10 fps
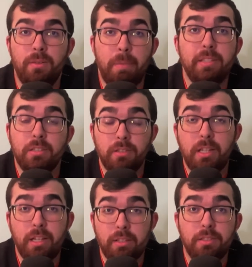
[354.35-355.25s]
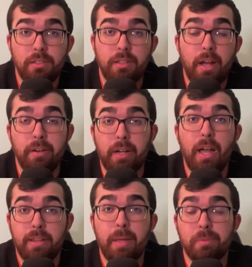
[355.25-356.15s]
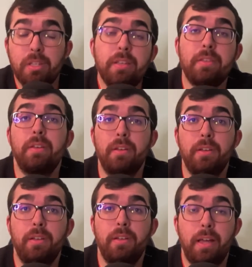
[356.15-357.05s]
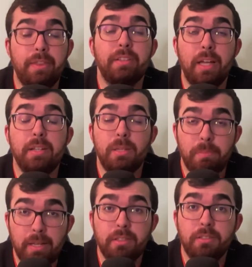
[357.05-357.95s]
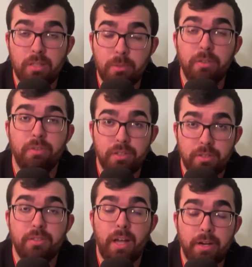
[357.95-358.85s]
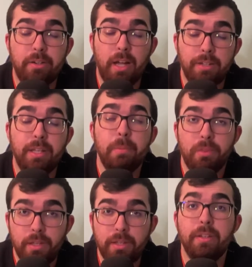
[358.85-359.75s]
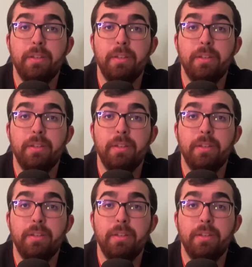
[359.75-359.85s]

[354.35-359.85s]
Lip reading: Basically like this entire goddamn season. I think that is the basic summary for this entire goddamn thing.